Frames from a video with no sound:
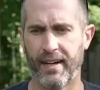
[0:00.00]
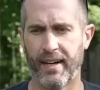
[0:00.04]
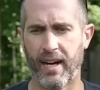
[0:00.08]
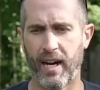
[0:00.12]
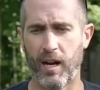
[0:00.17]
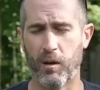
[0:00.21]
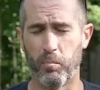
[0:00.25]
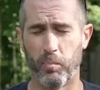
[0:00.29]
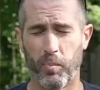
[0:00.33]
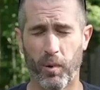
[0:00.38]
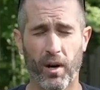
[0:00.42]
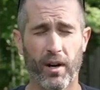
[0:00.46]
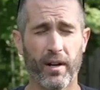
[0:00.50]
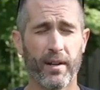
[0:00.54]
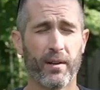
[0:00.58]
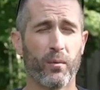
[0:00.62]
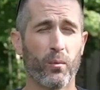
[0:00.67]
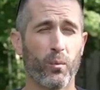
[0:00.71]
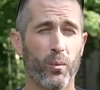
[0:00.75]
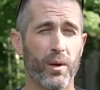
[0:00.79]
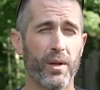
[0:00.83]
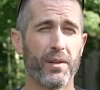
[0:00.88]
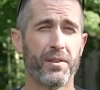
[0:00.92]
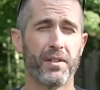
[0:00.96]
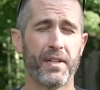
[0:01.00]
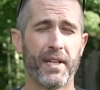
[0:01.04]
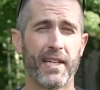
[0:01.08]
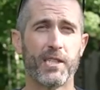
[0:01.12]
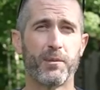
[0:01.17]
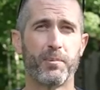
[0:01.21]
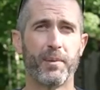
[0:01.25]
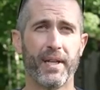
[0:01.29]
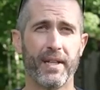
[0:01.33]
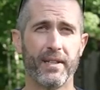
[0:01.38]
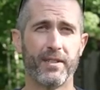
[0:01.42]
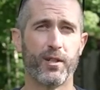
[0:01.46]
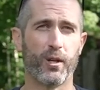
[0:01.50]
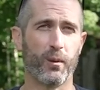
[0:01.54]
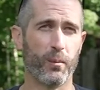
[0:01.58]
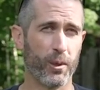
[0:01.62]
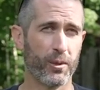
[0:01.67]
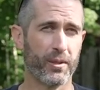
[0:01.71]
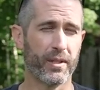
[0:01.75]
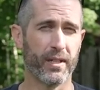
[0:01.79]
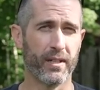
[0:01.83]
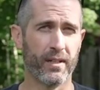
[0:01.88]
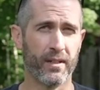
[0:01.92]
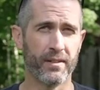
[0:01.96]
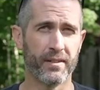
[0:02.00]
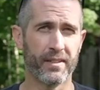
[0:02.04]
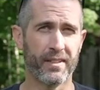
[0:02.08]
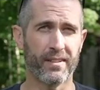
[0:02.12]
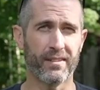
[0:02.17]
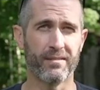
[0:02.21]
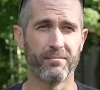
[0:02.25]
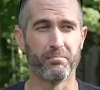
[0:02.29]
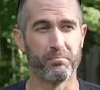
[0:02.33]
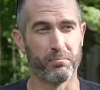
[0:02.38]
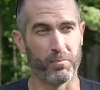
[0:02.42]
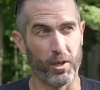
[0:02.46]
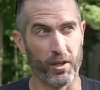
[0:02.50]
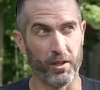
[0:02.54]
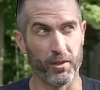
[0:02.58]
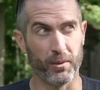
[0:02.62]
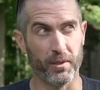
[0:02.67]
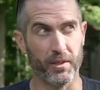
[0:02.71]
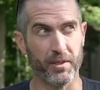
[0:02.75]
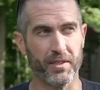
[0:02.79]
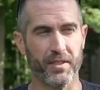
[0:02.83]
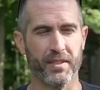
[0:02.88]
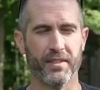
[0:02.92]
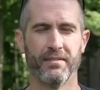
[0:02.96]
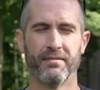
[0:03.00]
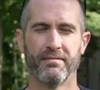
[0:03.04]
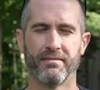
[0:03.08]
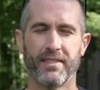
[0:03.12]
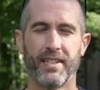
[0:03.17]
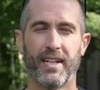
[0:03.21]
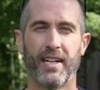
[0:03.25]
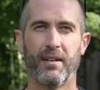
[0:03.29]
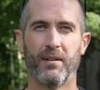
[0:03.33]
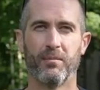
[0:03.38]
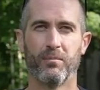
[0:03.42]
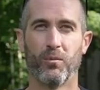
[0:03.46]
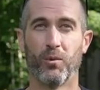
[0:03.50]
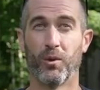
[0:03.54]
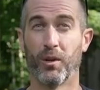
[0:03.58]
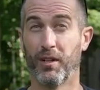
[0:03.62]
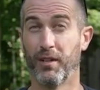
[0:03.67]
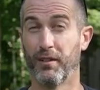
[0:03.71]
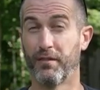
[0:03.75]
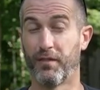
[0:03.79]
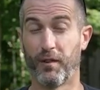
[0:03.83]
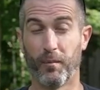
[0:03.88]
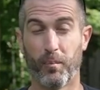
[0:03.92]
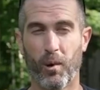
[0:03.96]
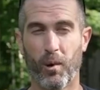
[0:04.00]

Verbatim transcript: I bought it with an HPA turbo kit on there. Part of the reason that I wanted it for